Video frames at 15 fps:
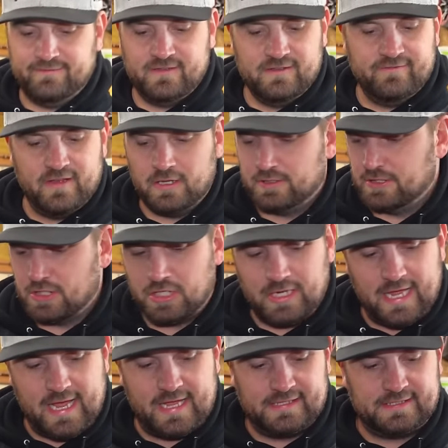V-Belt
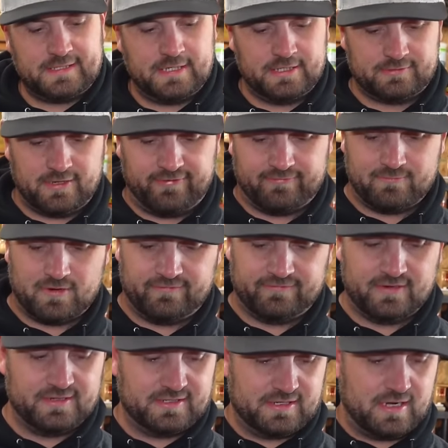Duralast, straight from our
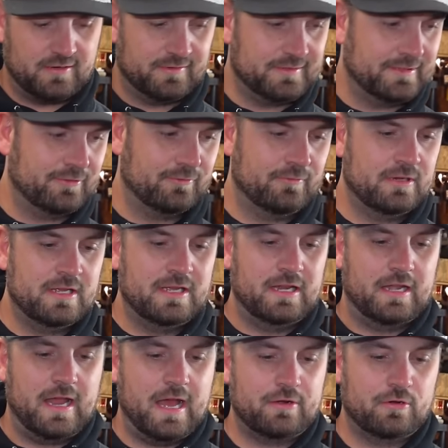friends at AutoZone.
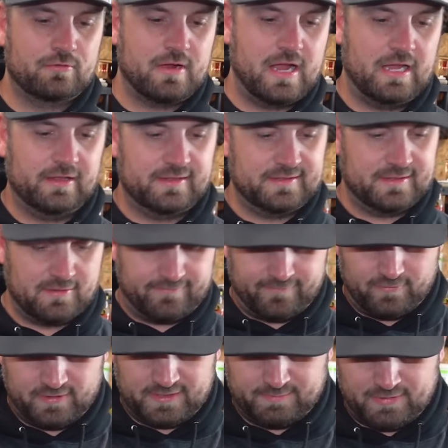Not O'Reilly's,
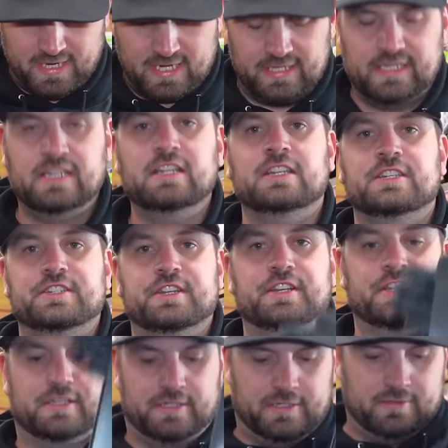therefore it's probably junk.